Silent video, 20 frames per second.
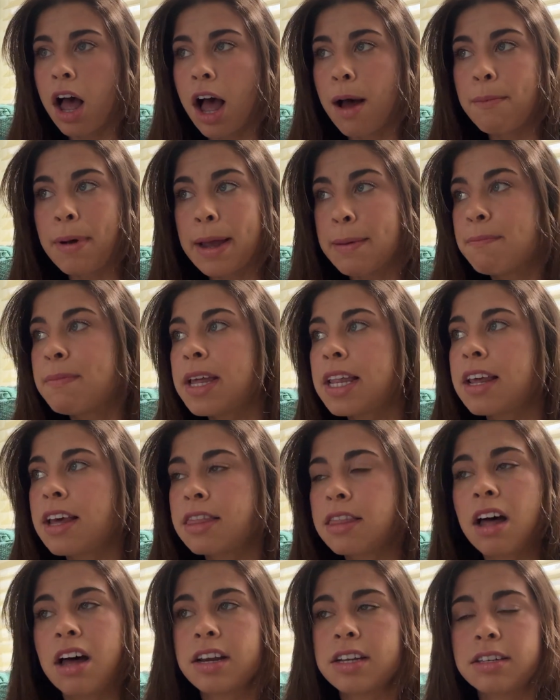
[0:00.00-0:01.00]
my immediate
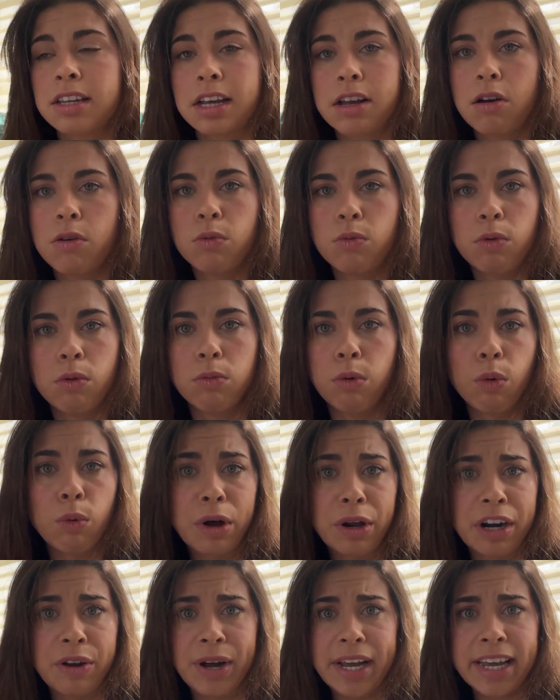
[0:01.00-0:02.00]
thought is like, oh, well,
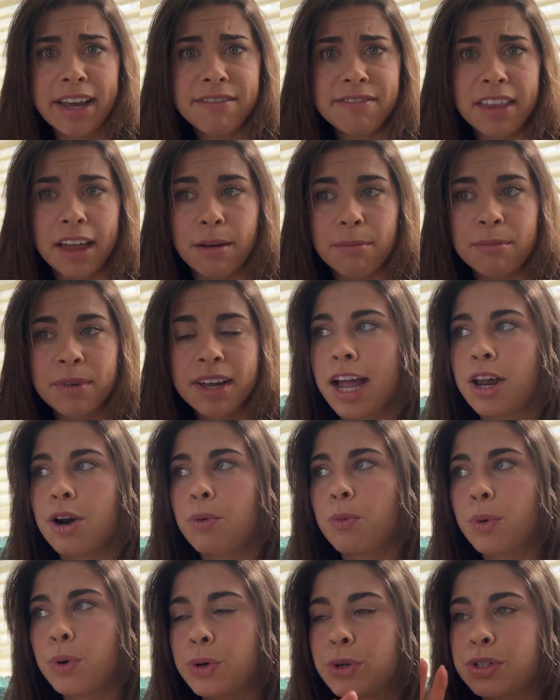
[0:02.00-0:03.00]
what do I give them? In a
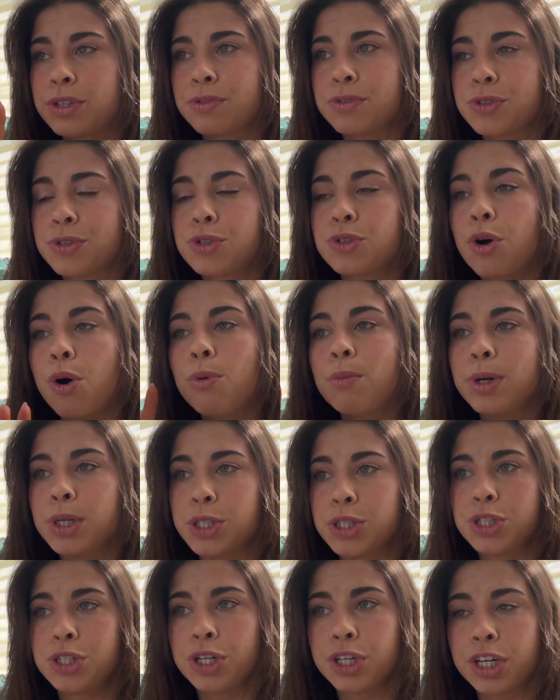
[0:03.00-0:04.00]
world of so much
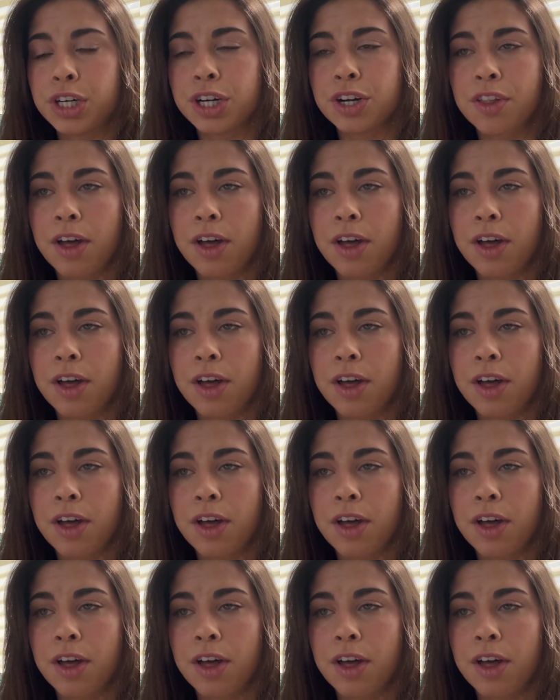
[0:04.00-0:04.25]
sugar